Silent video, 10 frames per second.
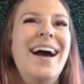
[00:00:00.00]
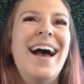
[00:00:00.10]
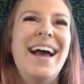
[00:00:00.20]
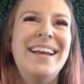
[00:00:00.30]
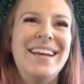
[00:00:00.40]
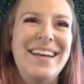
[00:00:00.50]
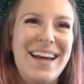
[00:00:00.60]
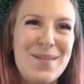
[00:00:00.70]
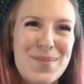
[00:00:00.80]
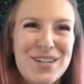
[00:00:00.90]
And
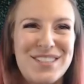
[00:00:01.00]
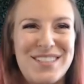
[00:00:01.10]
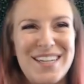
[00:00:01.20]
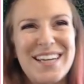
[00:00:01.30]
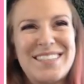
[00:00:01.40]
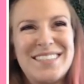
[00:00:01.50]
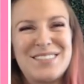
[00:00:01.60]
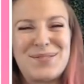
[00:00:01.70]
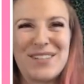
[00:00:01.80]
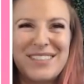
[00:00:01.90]
number 6 is
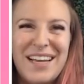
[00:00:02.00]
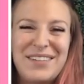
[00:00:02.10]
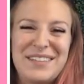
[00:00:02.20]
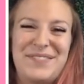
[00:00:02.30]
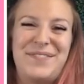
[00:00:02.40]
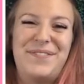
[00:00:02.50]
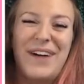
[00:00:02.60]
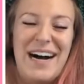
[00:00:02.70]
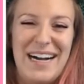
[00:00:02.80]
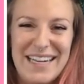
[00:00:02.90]
we're just having
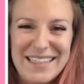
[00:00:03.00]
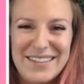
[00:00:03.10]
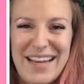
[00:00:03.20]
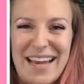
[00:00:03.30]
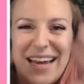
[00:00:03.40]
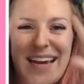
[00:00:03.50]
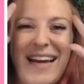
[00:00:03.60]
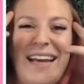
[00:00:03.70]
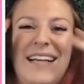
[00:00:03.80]
fun, okay?